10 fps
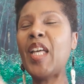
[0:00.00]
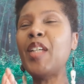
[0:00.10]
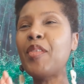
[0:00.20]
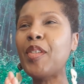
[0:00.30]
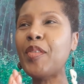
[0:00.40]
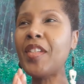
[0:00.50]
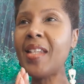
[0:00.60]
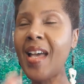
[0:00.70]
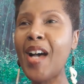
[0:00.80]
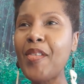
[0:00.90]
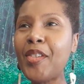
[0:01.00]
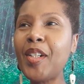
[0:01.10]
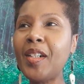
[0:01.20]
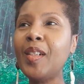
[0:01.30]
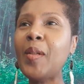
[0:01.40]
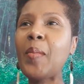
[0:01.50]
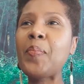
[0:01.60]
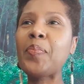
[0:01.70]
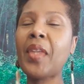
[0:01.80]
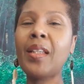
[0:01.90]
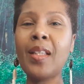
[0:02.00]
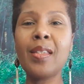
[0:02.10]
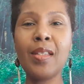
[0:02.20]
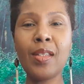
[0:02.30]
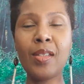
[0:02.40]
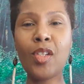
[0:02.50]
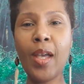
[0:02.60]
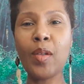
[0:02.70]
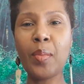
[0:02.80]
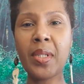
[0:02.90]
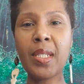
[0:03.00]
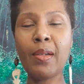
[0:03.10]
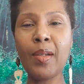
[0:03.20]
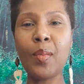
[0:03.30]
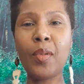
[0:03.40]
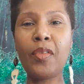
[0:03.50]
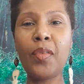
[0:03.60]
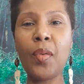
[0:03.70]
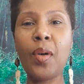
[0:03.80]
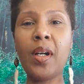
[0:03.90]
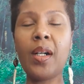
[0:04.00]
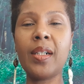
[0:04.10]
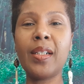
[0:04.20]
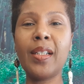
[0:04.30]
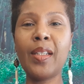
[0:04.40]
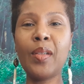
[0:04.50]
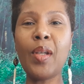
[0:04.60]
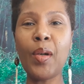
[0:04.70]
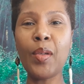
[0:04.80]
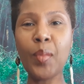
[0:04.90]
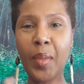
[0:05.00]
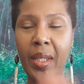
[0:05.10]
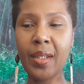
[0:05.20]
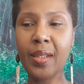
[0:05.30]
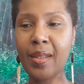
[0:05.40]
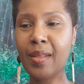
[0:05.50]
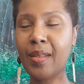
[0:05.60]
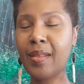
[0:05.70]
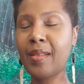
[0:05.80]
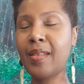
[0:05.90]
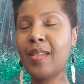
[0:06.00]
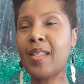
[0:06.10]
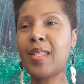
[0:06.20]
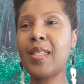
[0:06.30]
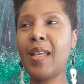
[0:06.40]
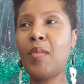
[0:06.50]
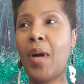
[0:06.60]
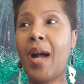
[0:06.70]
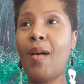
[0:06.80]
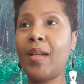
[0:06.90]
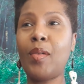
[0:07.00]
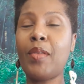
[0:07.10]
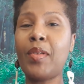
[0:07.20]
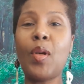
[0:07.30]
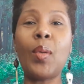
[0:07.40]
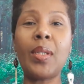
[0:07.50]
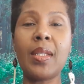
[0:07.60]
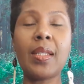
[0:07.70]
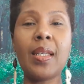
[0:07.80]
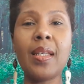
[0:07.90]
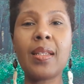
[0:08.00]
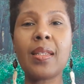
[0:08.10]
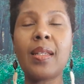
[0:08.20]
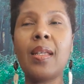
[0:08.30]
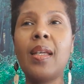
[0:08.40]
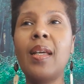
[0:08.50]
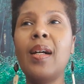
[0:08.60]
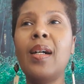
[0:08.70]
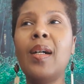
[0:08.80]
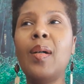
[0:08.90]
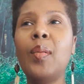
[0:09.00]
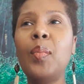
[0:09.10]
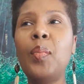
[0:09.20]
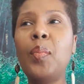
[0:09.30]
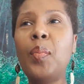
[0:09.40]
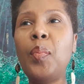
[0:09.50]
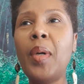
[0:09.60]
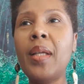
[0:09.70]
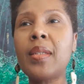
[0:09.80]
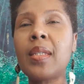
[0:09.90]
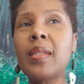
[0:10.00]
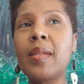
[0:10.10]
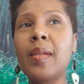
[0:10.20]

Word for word: if you've never listened to channeled material before, you know, you may just say, wow, I don't even know what this is. But